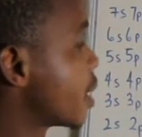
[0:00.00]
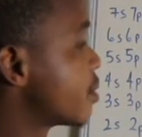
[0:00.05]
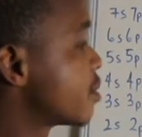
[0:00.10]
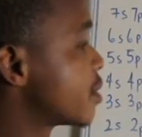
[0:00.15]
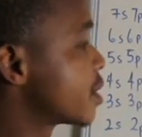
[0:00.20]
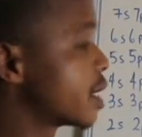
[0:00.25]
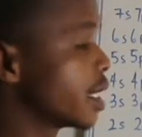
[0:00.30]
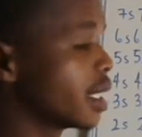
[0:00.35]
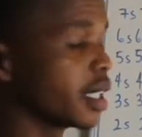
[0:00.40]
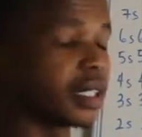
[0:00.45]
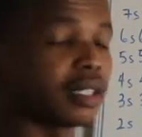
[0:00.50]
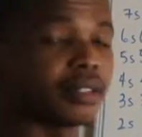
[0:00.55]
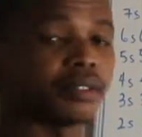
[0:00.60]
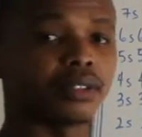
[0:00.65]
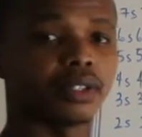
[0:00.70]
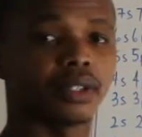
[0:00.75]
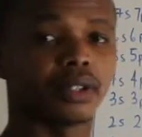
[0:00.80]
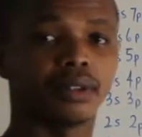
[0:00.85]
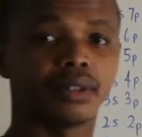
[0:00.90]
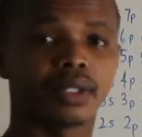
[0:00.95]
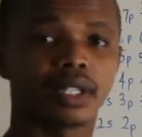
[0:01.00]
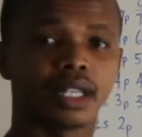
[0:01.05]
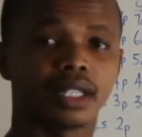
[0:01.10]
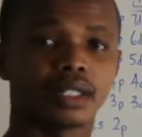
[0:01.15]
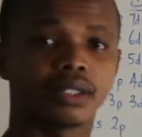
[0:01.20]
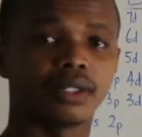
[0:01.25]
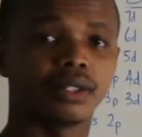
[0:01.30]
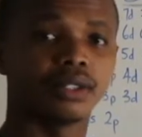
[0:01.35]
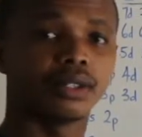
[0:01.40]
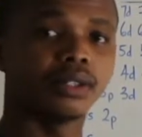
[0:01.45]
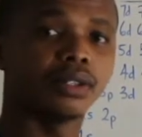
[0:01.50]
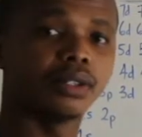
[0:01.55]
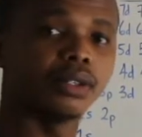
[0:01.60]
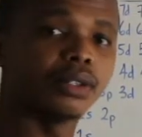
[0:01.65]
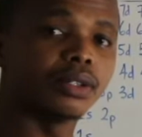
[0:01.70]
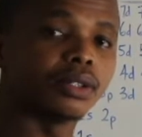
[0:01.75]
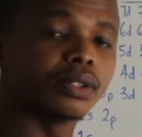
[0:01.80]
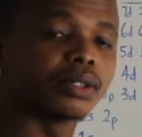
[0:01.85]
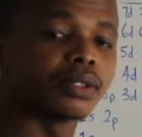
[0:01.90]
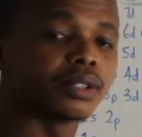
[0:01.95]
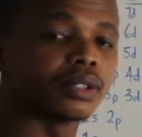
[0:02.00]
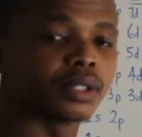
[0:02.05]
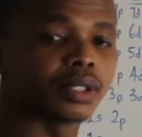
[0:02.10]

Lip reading: have said, if you look at your